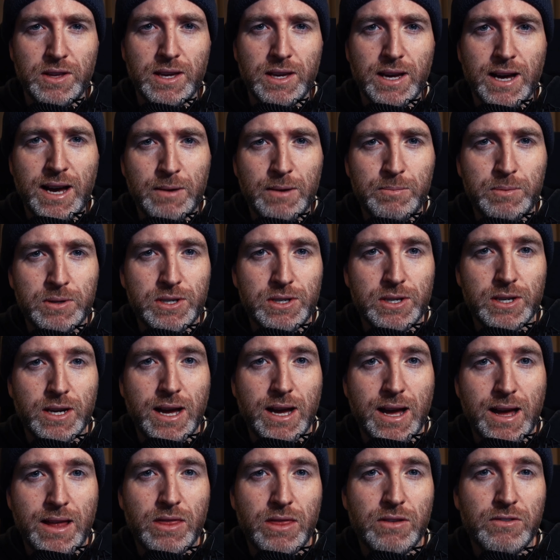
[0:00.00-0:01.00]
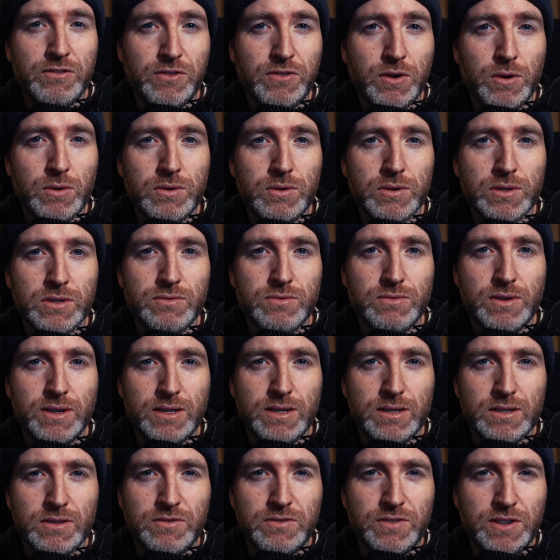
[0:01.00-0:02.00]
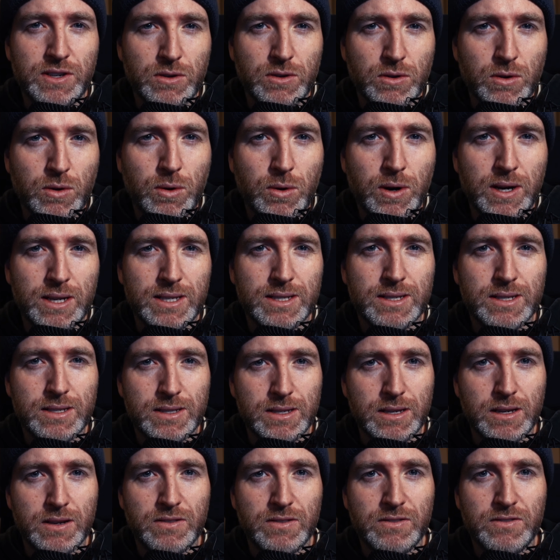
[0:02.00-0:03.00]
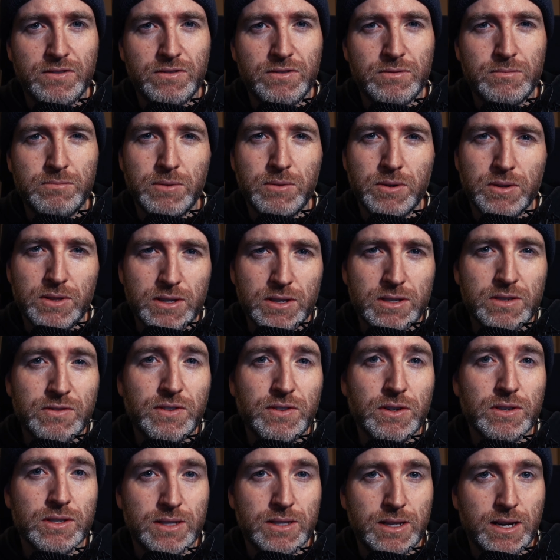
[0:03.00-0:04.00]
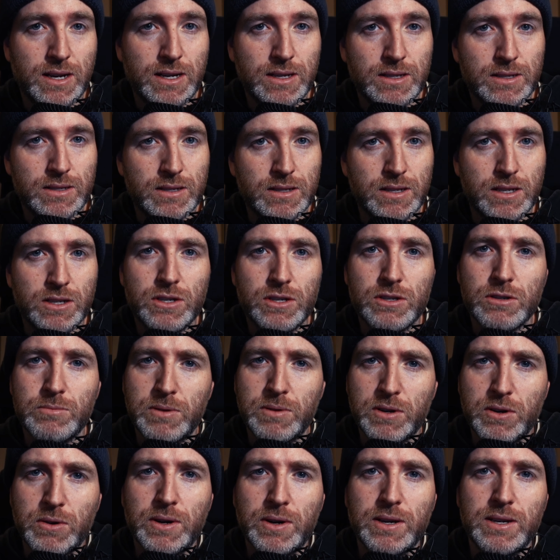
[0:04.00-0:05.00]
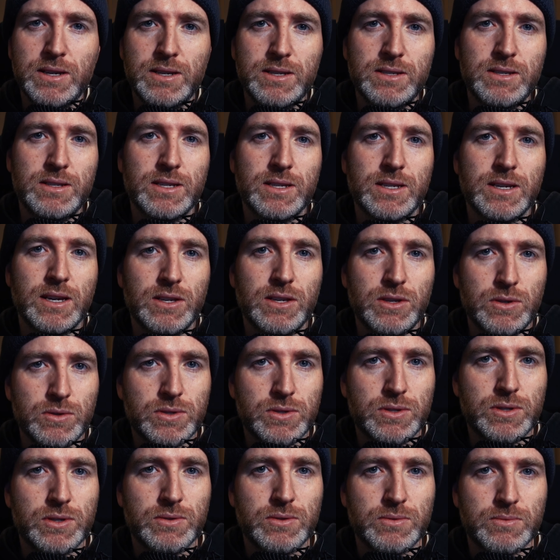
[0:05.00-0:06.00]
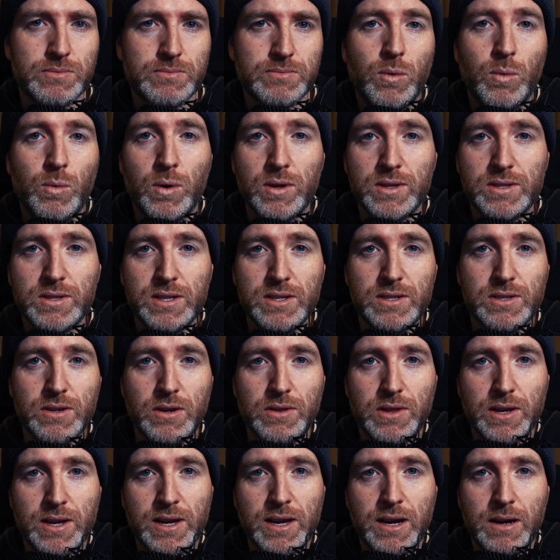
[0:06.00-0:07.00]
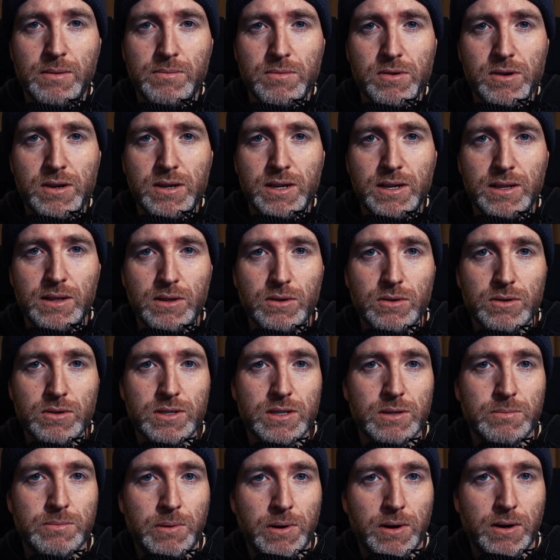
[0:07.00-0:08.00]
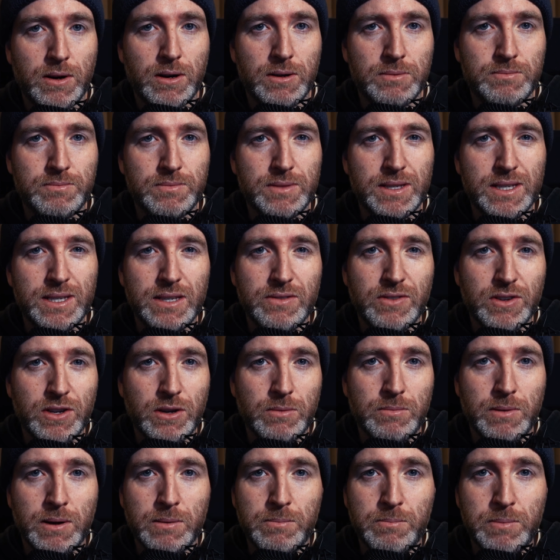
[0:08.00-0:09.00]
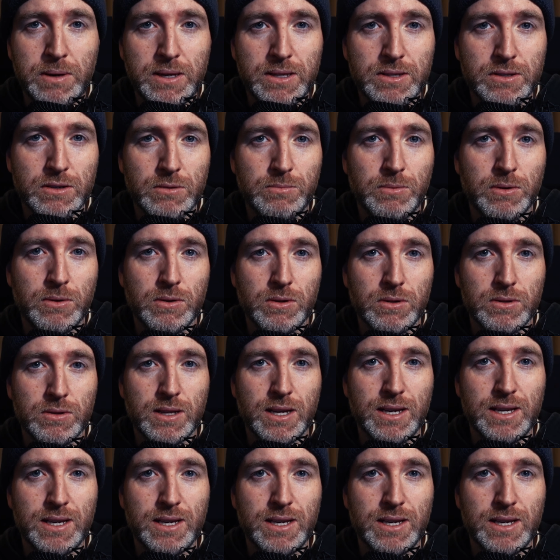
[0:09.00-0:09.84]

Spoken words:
the aperture and the focus rings feel quite stiff, but this feels nice and it should be quite easy to get used to. Once it's on the camera, it looks the part, even on my beat up old